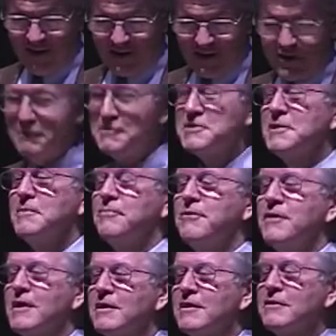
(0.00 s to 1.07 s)
Here is
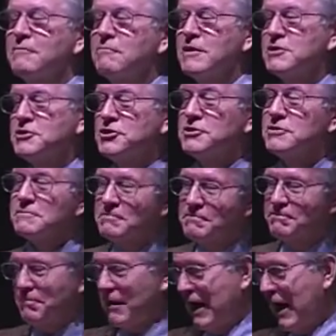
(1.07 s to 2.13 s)
something which
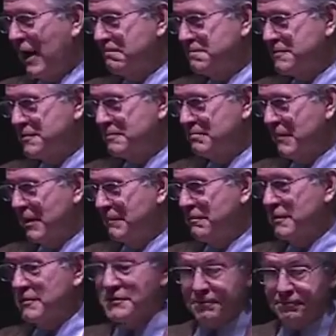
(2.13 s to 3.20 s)
perhaps may
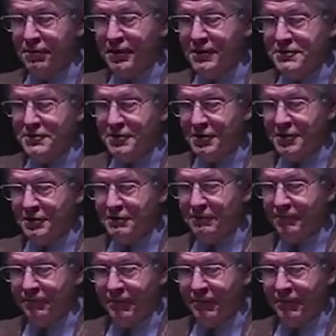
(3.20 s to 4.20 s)
be a surprise to you.